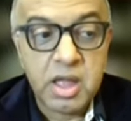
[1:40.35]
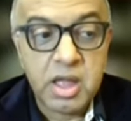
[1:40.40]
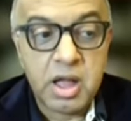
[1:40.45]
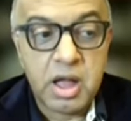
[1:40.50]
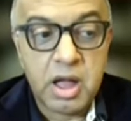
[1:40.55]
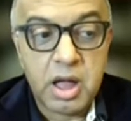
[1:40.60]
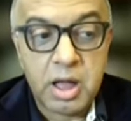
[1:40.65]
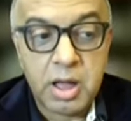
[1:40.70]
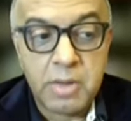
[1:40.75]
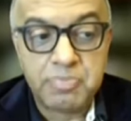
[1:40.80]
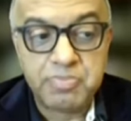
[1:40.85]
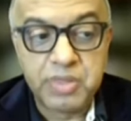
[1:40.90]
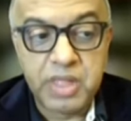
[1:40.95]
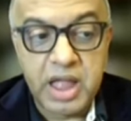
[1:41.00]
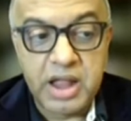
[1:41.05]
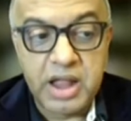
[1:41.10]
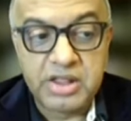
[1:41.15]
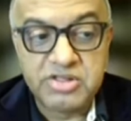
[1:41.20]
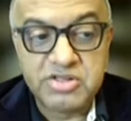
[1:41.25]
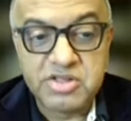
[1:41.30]
um,
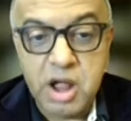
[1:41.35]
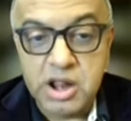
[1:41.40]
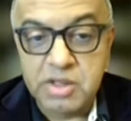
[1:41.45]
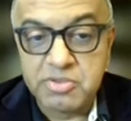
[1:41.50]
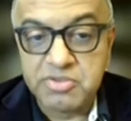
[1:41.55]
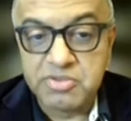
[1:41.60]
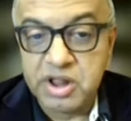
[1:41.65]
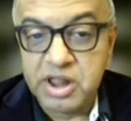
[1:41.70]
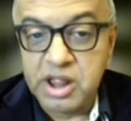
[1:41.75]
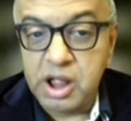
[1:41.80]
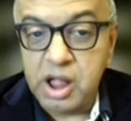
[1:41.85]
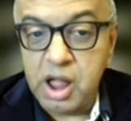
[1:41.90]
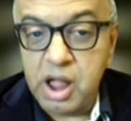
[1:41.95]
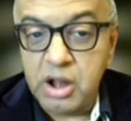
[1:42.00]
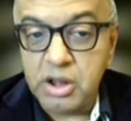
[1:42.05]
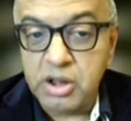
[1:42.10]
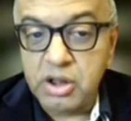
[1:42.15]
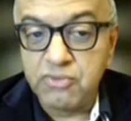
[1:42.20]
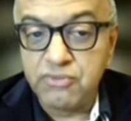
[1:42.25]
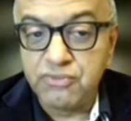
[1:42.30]
and startups really
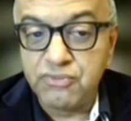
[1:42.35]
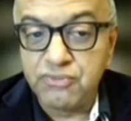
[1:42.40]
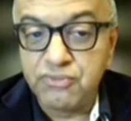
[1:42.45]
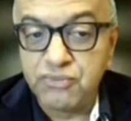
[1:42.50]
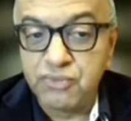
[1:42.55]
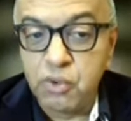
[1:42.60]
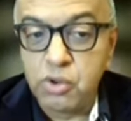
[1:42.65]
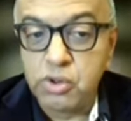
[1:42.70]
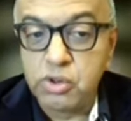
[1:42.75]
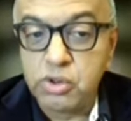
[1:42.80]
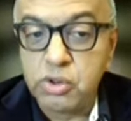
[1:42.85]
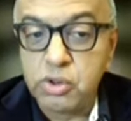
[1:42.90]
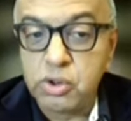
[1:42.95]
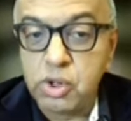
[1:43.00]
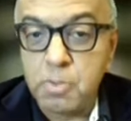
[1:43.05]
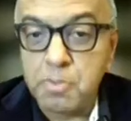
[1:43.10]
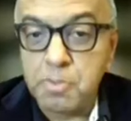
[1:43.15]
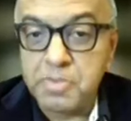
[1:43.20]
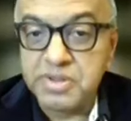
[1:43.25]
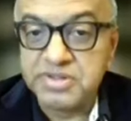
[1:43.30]
can't afford to
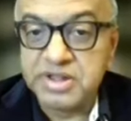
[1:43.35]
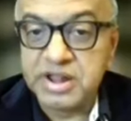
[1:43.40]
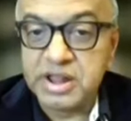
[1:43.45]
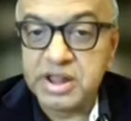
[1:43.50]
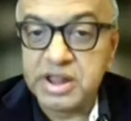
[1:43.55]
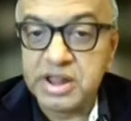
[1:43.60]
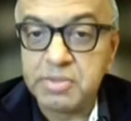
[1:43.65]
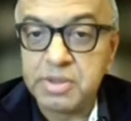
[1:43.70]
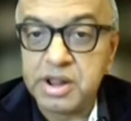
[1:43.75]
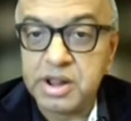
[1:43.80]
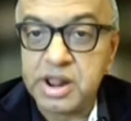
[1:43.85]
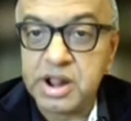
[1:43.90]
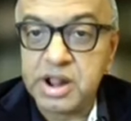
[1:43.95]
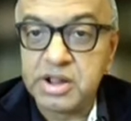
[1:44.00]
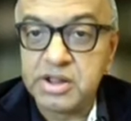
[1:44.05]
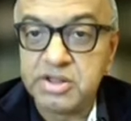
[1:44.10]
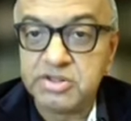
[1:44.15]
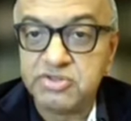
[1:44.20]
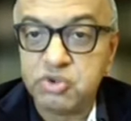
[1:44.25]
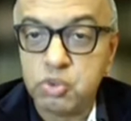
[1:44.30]
compensate independent
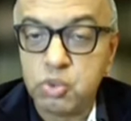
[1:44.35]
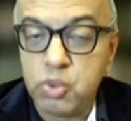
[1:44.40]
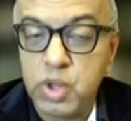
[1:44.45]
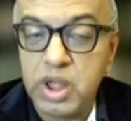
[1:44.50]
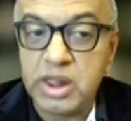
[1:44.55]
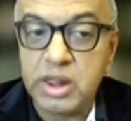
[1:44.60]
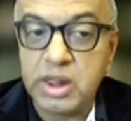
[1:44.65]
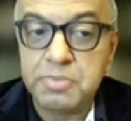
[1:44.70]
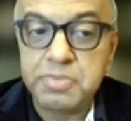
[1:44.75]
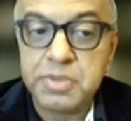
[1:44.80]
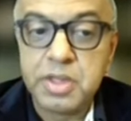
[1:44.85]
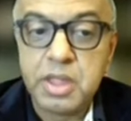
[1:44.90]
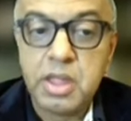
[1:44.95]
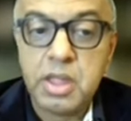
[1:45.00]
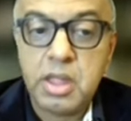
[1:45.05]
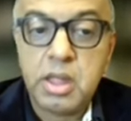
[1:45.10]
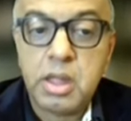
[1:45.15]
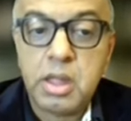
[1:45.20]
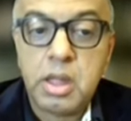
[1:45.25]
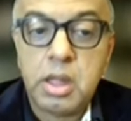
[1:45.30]
directors too well.
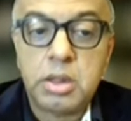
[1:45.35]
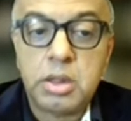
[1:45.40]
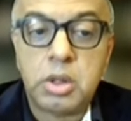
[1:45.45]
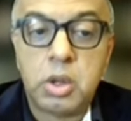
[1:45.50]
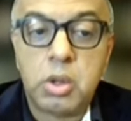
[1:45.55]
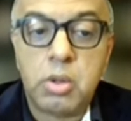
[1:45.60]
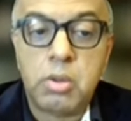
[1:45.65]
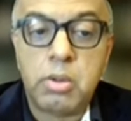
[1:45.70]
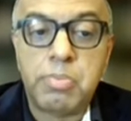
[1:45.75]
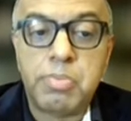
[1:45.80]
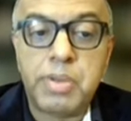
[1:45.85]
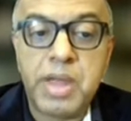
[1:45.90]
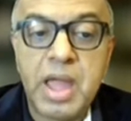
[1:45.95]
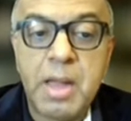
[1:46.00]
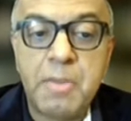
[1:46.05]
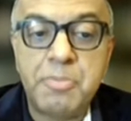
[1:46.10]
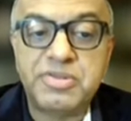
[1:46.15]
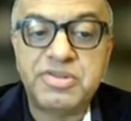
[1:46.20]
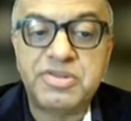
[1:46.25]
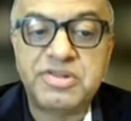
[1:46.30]
So
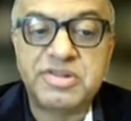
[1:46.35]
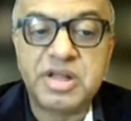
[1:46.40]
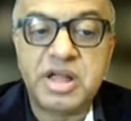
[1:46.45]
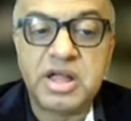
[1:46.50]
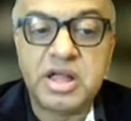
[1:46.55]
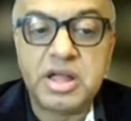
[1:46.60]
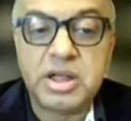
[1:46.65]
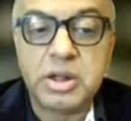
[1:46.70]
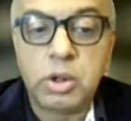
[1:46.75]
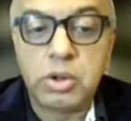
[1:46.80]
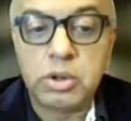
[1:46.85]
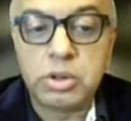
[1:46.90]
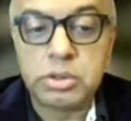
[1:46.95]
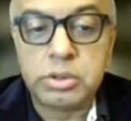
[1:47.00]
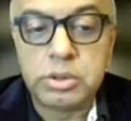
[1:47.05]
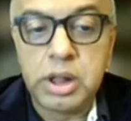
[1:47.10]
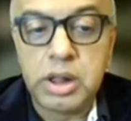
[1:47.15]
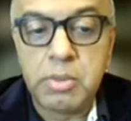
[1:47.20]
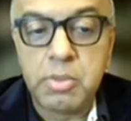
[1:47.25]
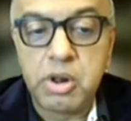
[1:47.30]
perhaps uh, you know,
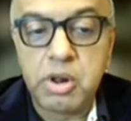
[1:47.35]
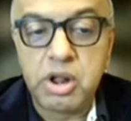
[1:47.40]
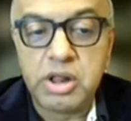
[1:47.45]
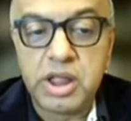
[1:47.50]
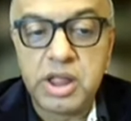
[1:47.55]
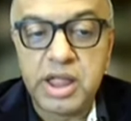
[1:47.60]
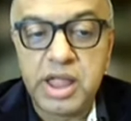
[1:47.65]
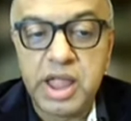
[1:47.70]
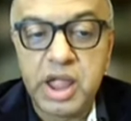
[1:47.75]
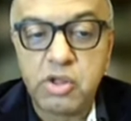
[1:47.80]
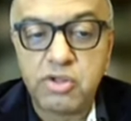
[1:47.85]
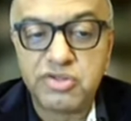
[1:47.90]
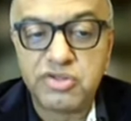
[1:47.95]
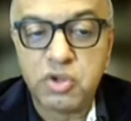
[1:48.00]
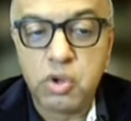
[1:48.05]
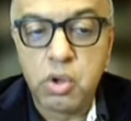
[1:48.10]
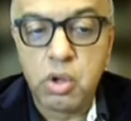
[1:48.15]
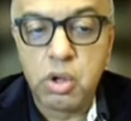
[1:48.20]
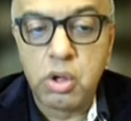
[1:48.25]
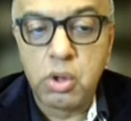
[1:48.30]
till about a decade or
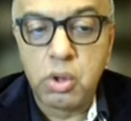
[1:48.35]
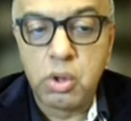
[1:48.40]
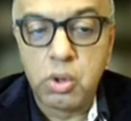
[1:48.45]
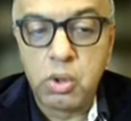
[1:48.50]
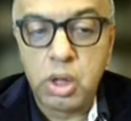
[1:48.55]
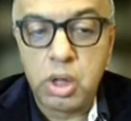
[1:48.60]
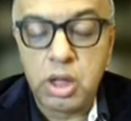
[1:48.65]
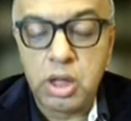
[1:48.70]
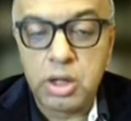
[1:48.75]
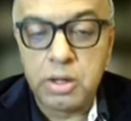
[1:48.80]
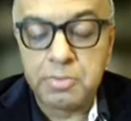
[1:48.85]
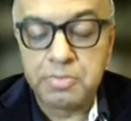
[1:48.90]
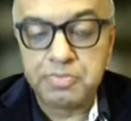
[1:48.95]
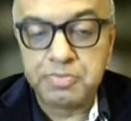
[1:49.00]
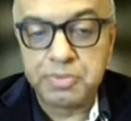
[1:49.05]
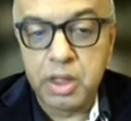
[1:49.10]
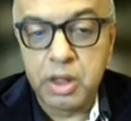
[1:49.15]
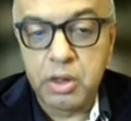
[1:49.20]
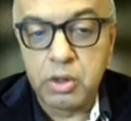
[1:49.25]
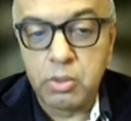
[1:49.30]
so ago, um,
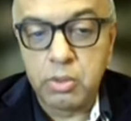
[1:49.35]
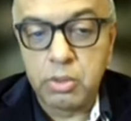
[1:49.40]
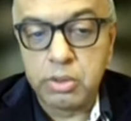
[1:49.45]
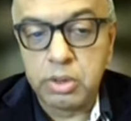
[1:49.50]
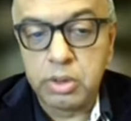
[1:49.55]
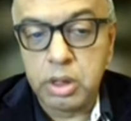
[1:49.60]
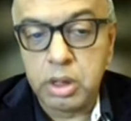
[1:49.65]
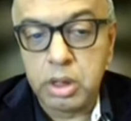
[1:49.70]
you know,